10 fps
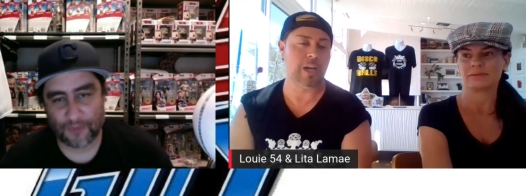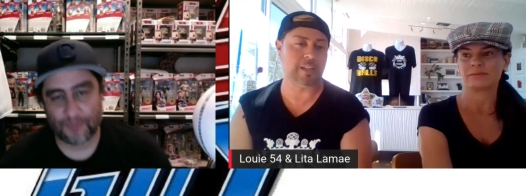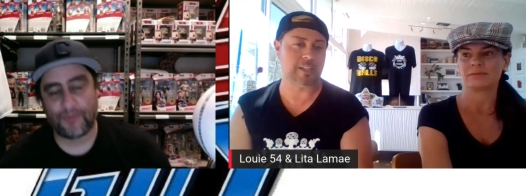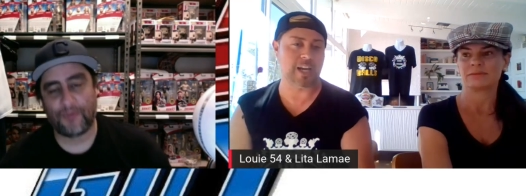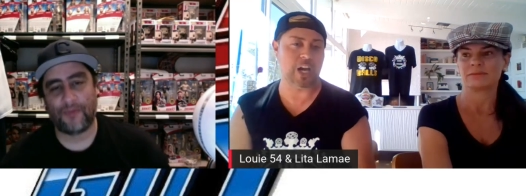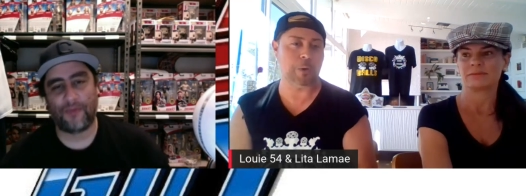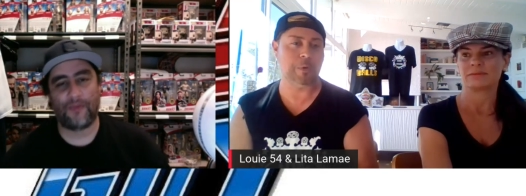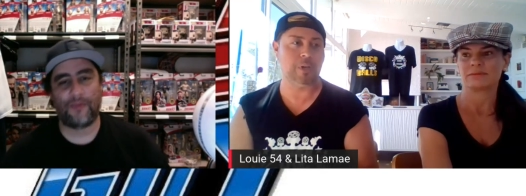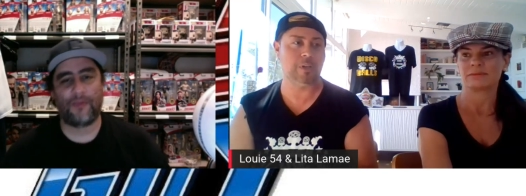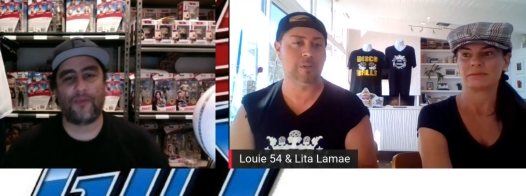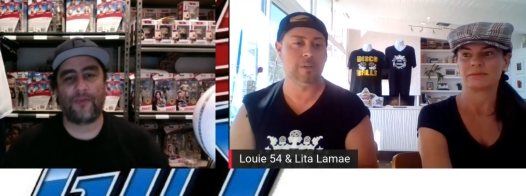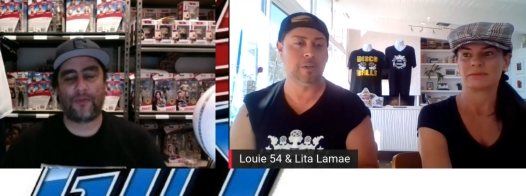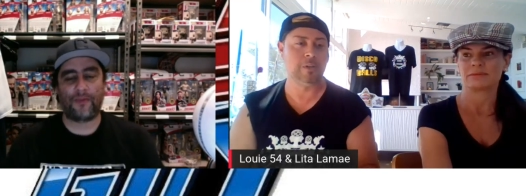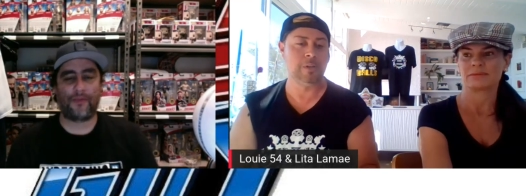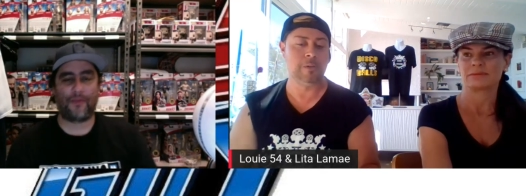Speaker 1: at the time, and
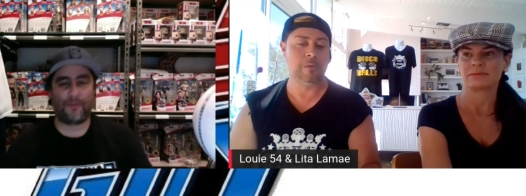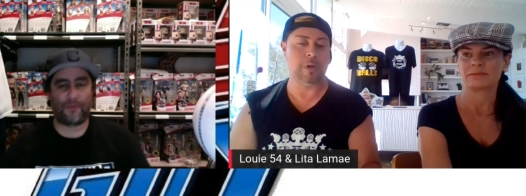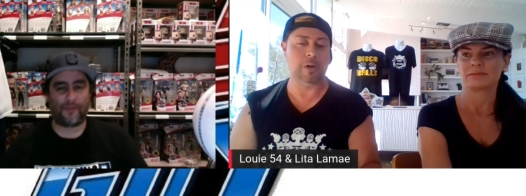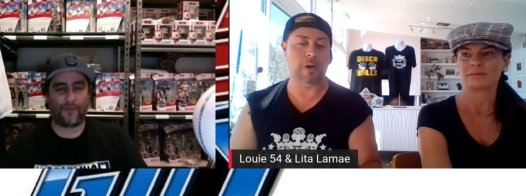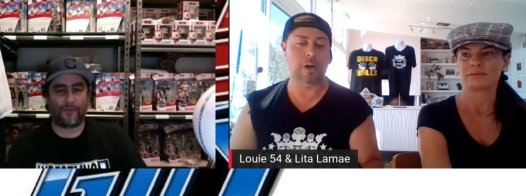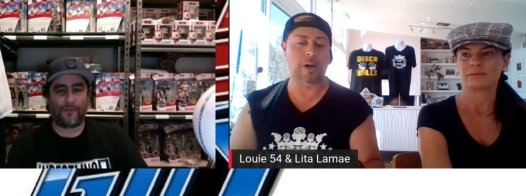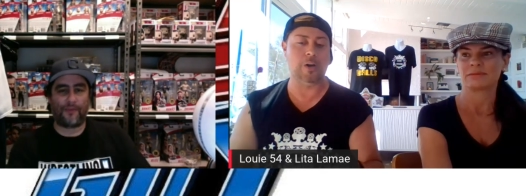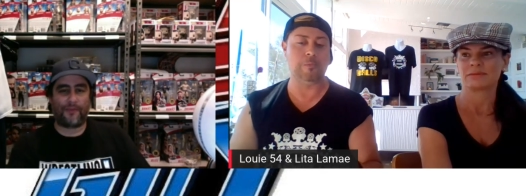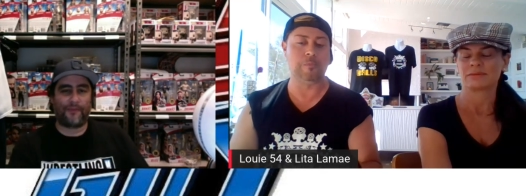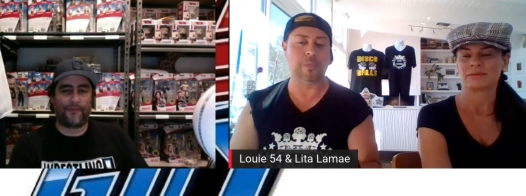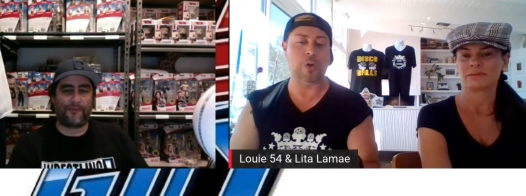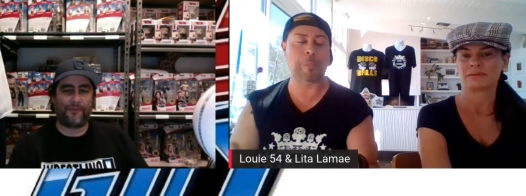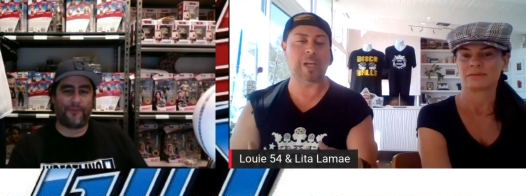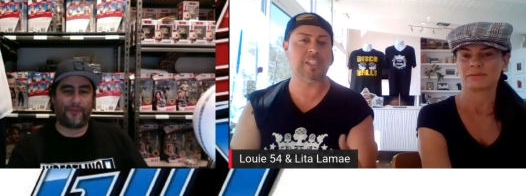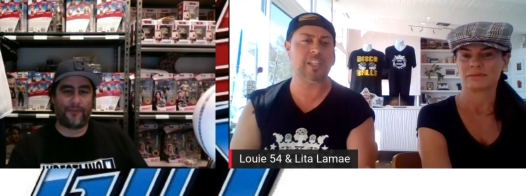um,
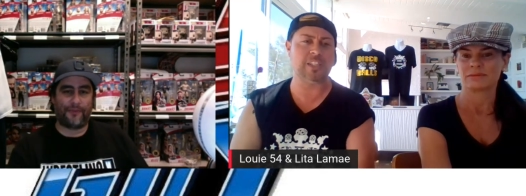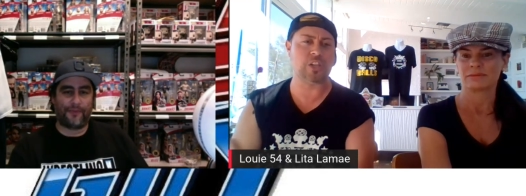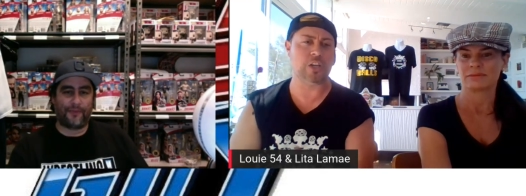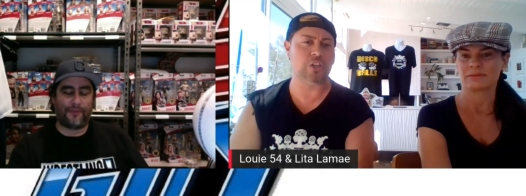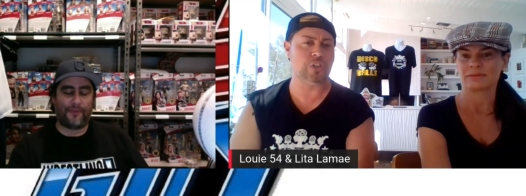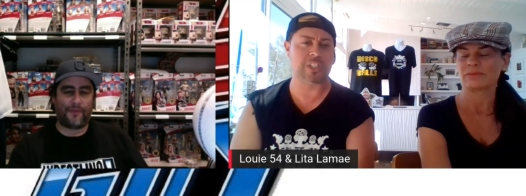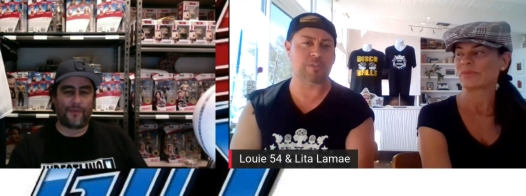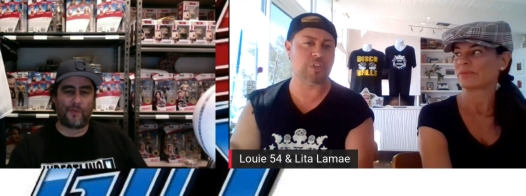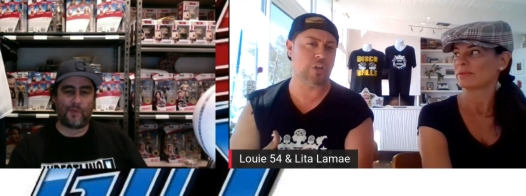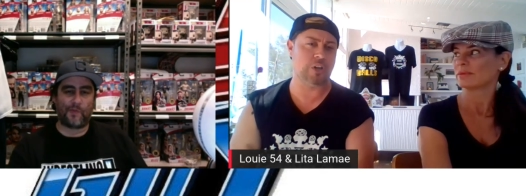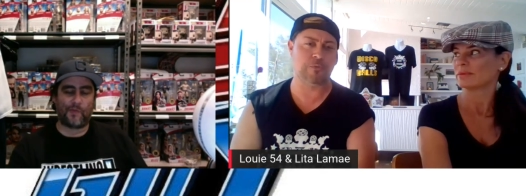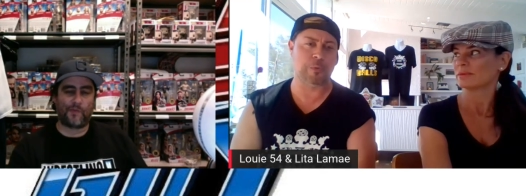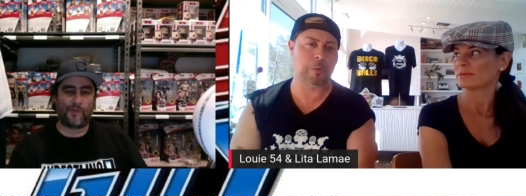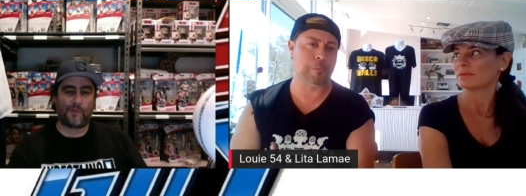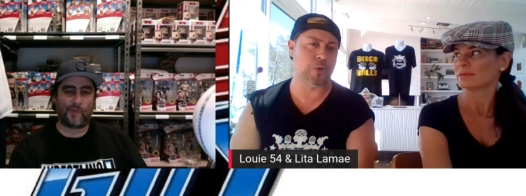basically, it's you just have to learn
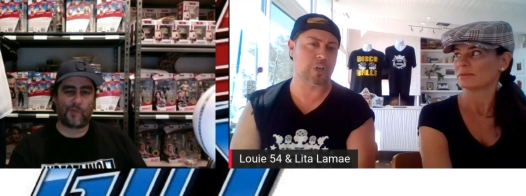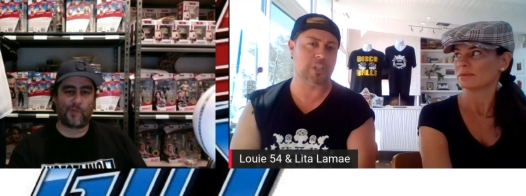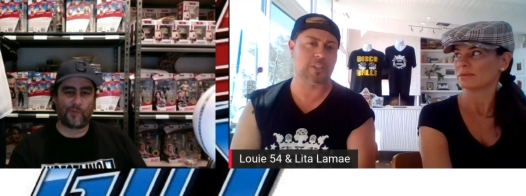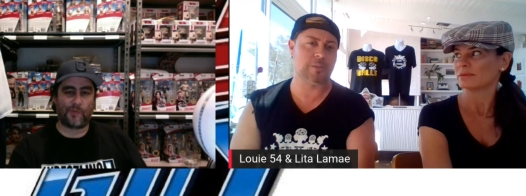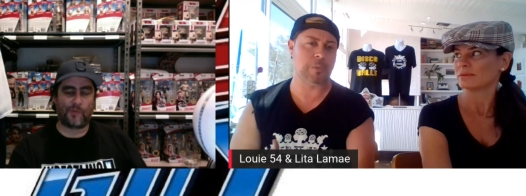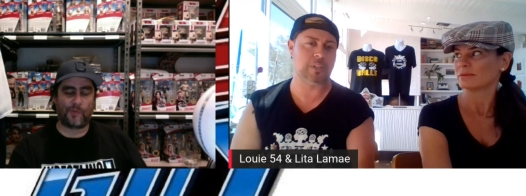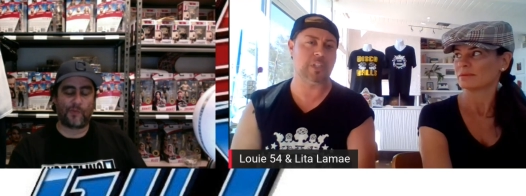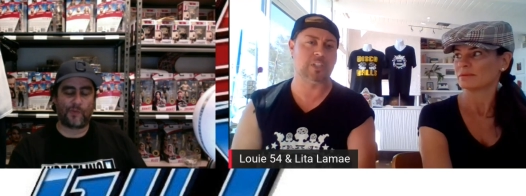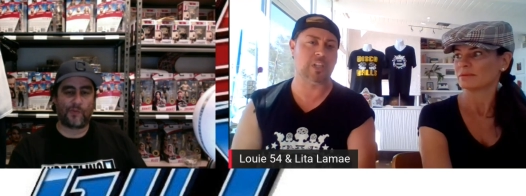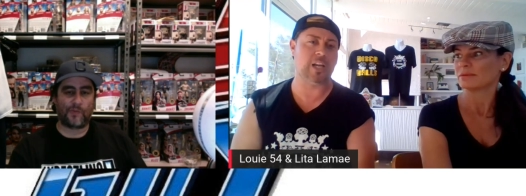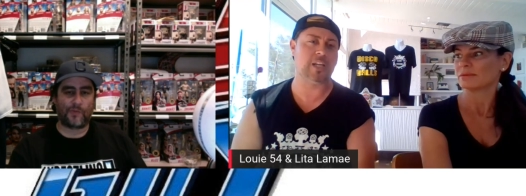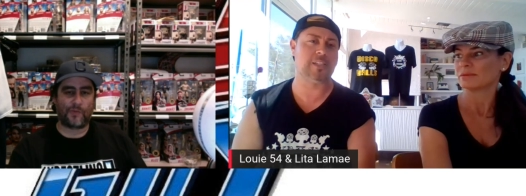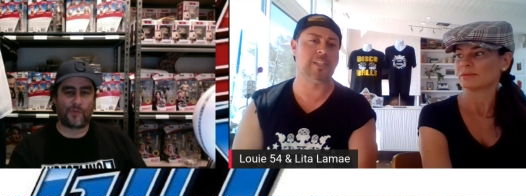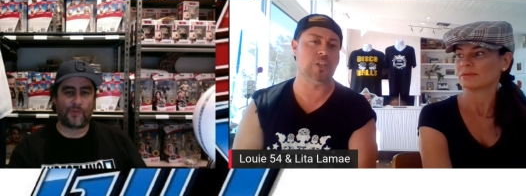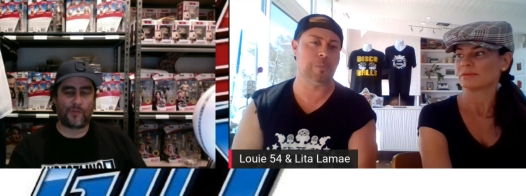from a book. It's it's a lot of
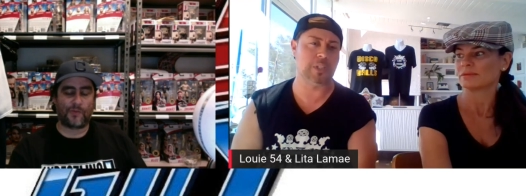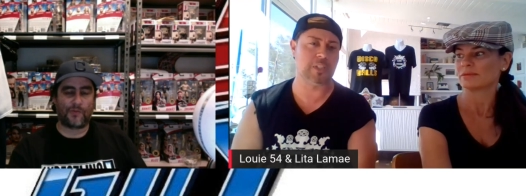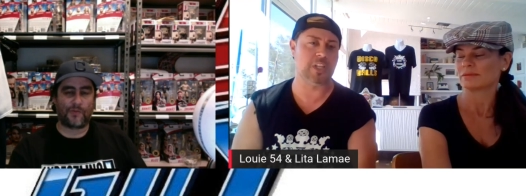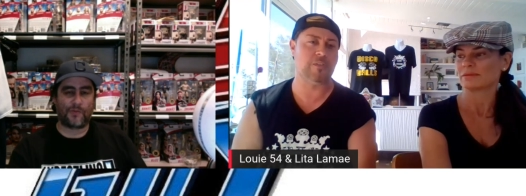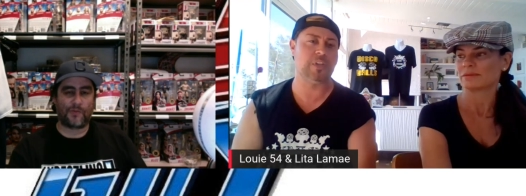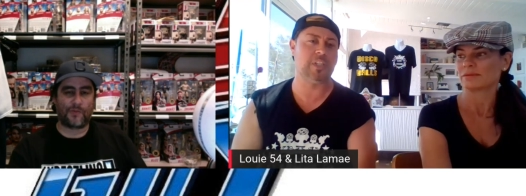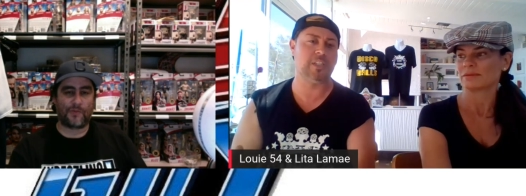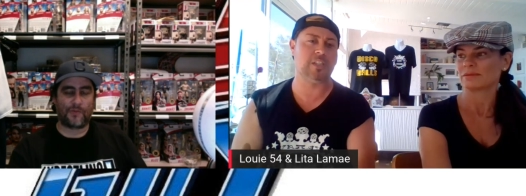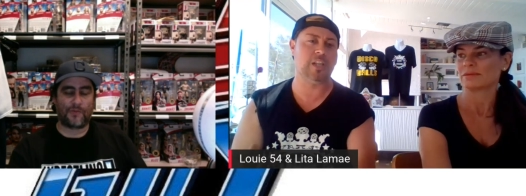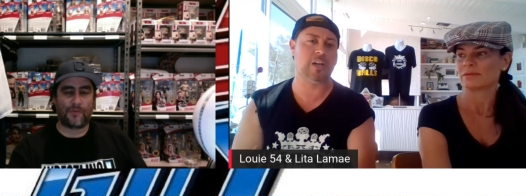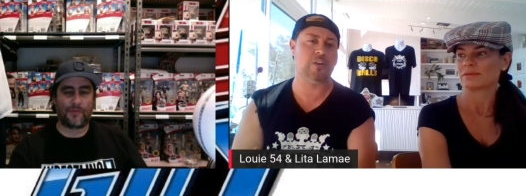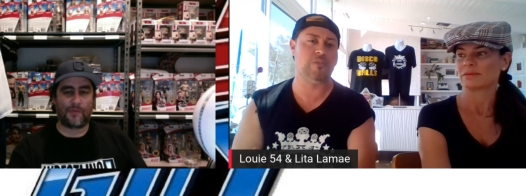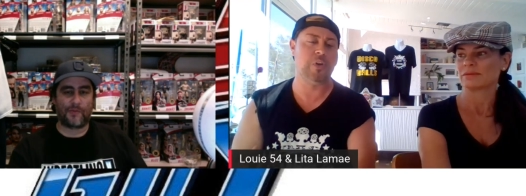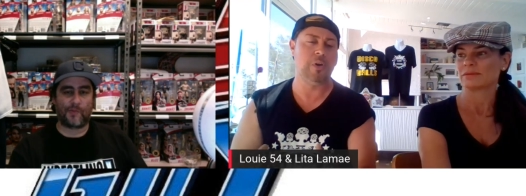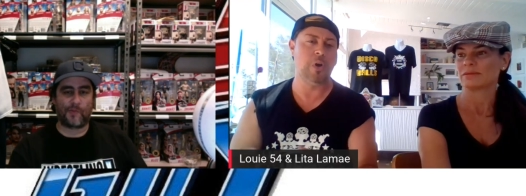syllabus stuff because it's a lot
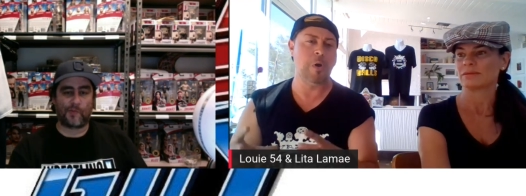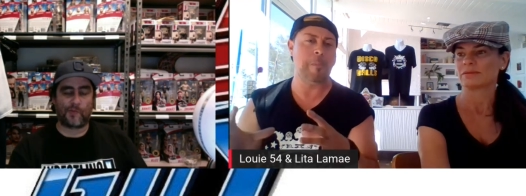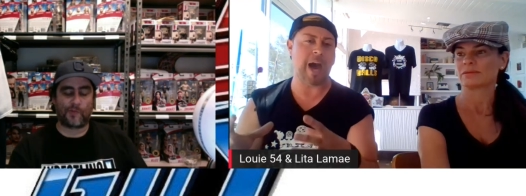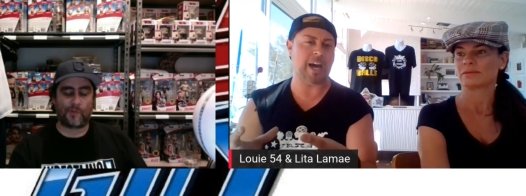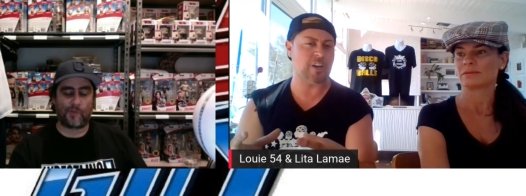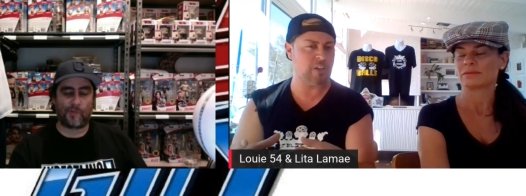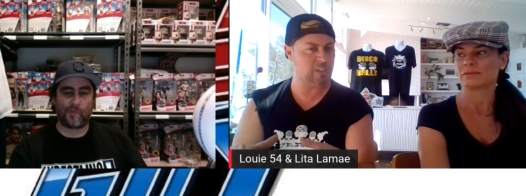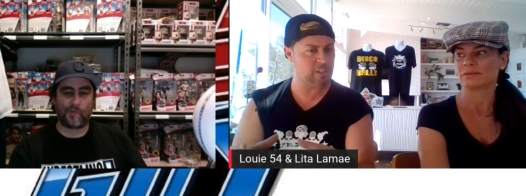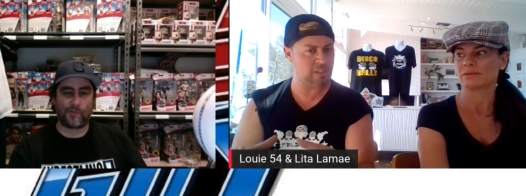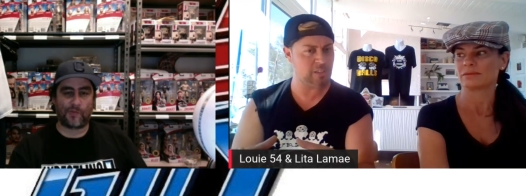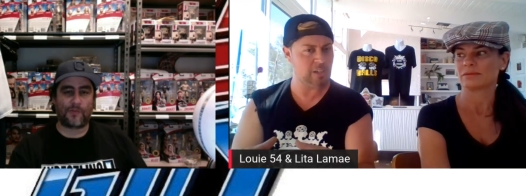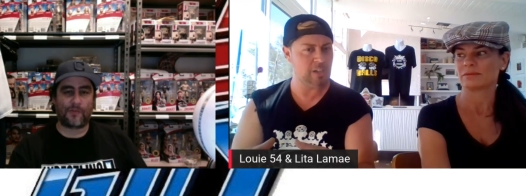of patterns.